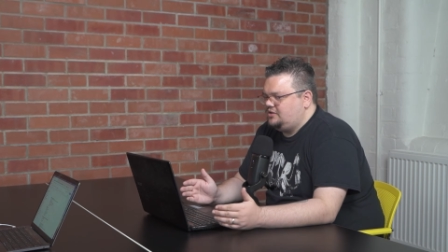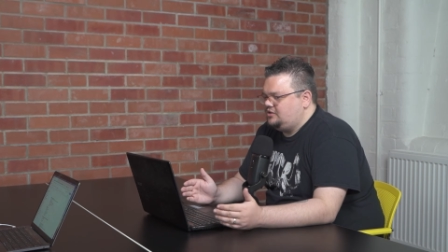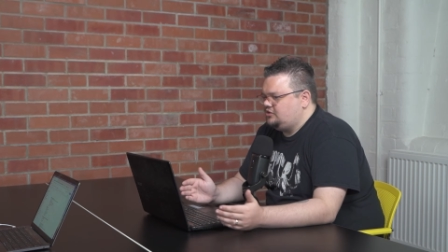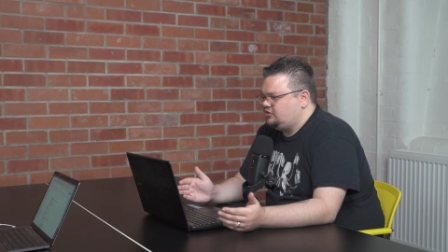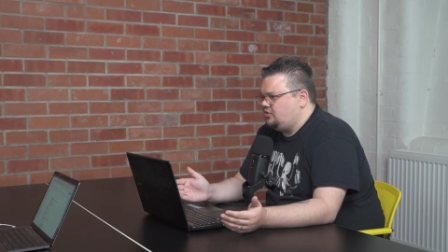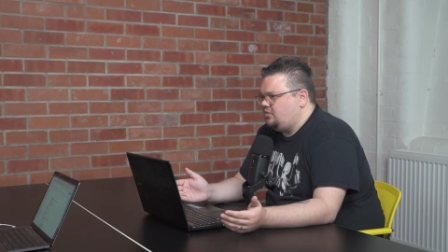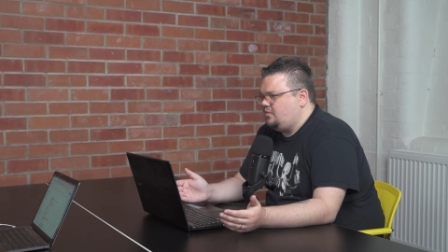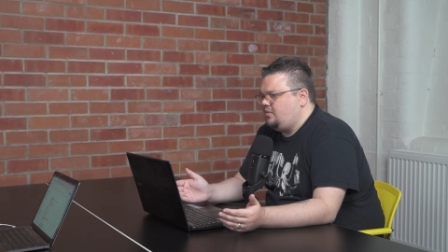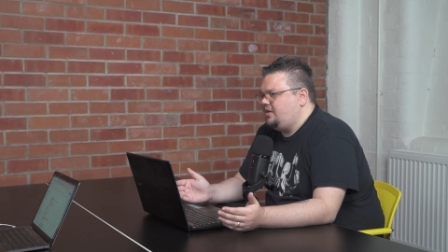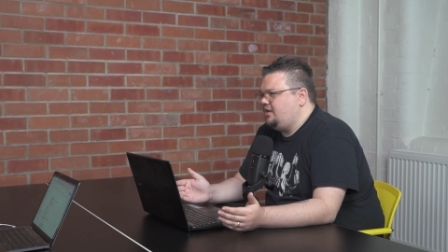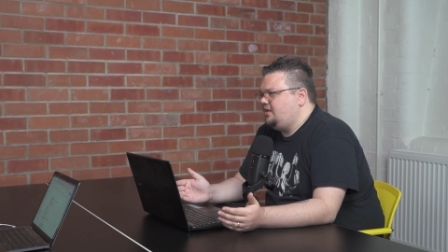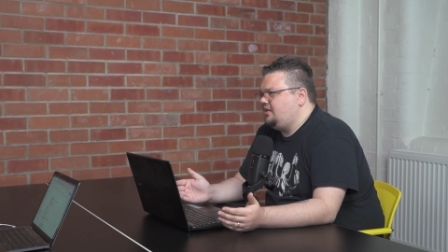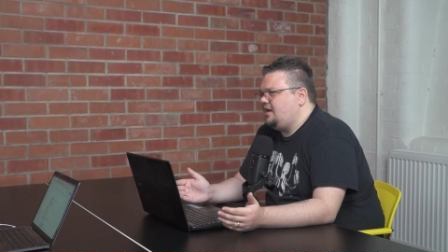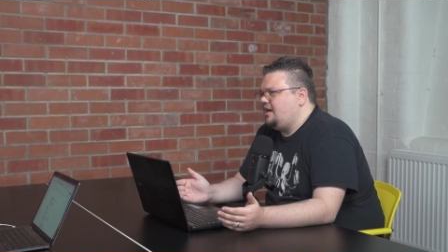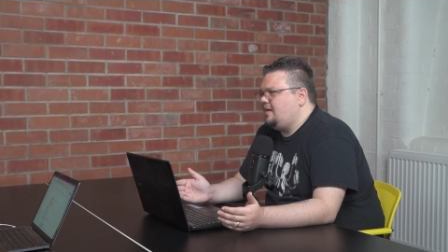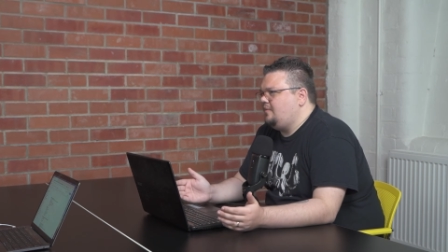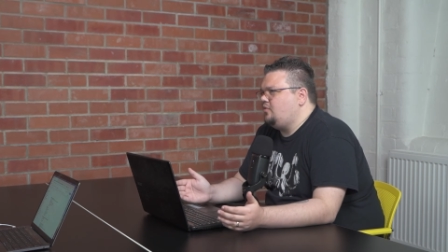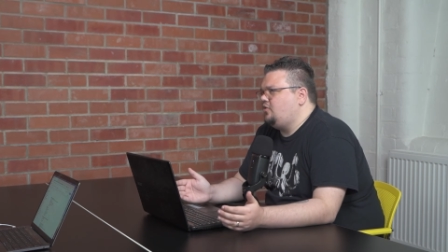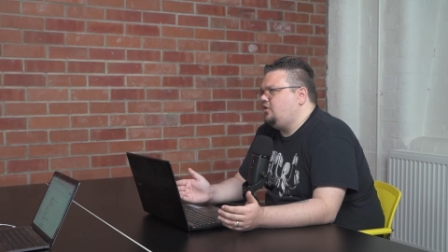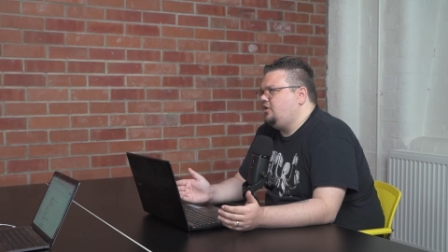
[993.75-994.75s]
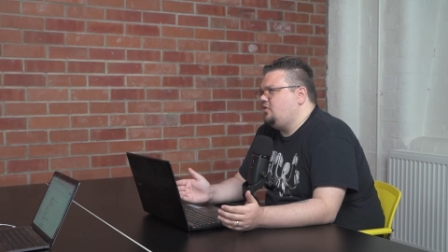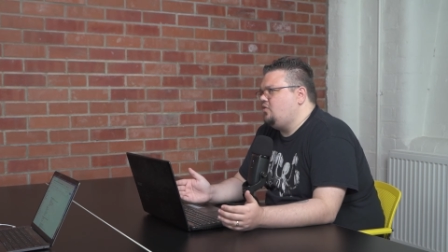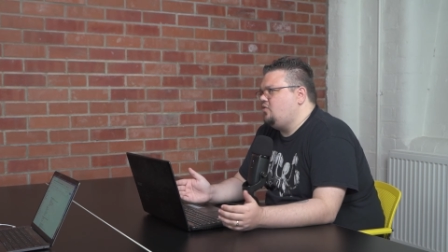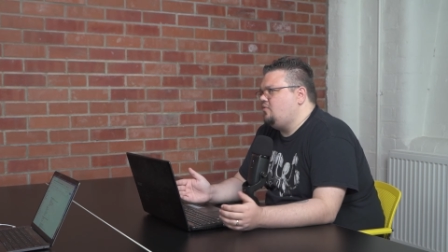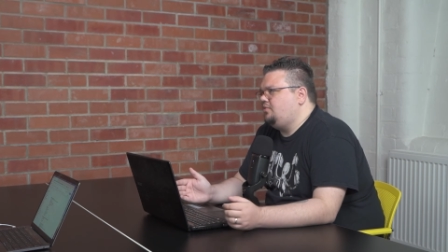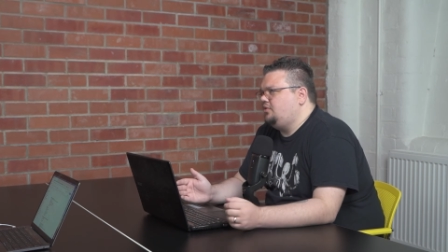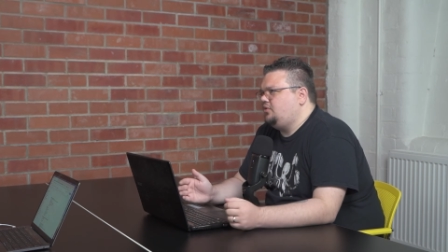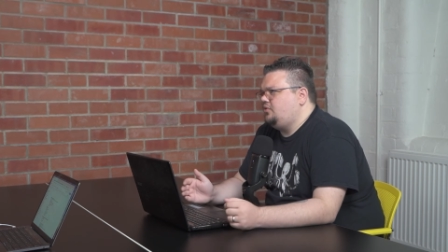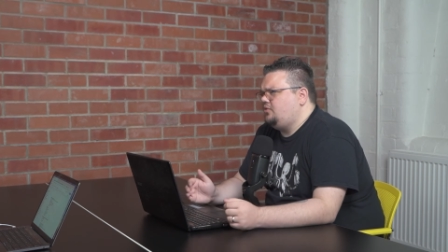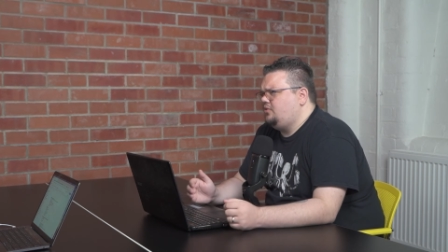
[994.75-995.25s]
there's no way that I'm going to go
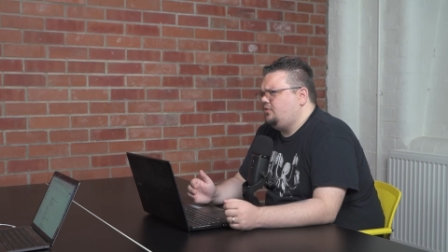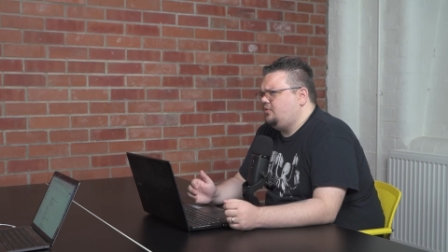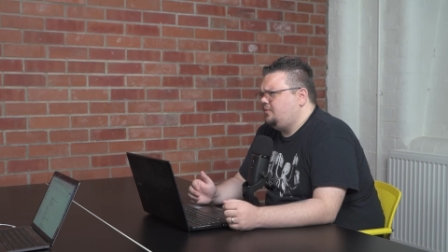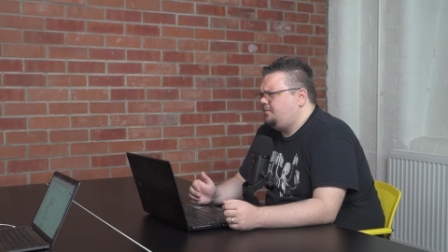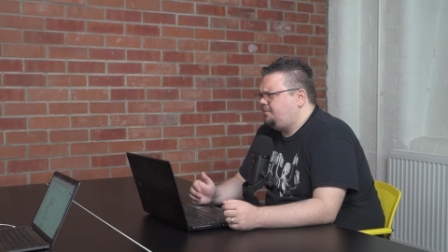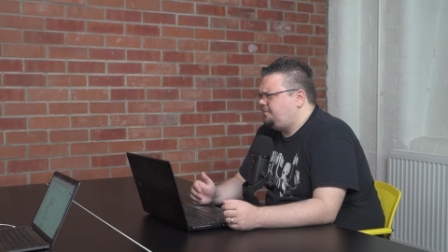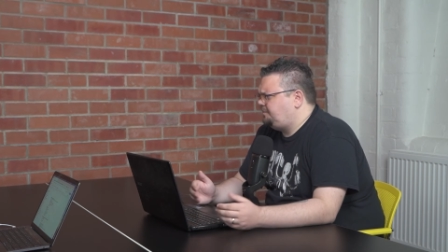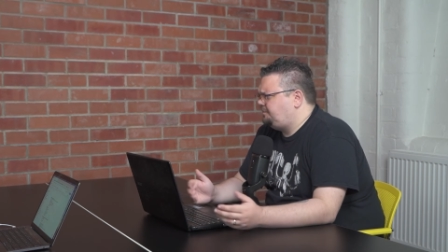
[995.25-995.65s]
below,